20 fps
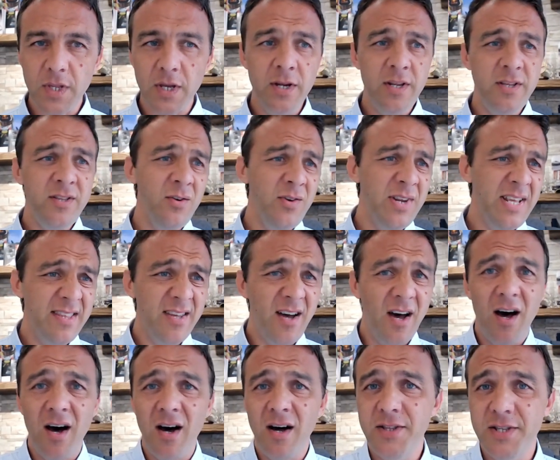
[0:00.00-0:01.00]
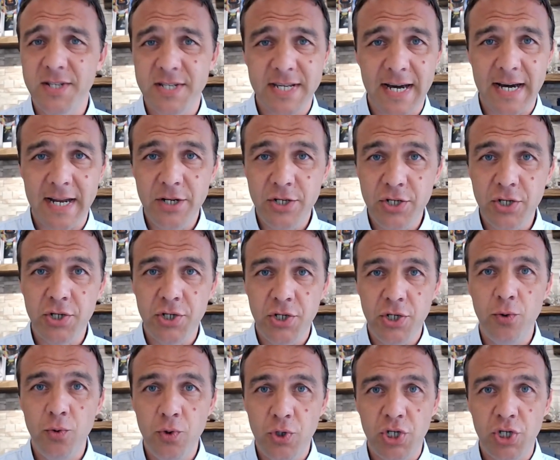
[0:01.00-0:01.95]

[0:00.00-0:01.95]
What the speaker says: And you don't need the hard sell. It's just you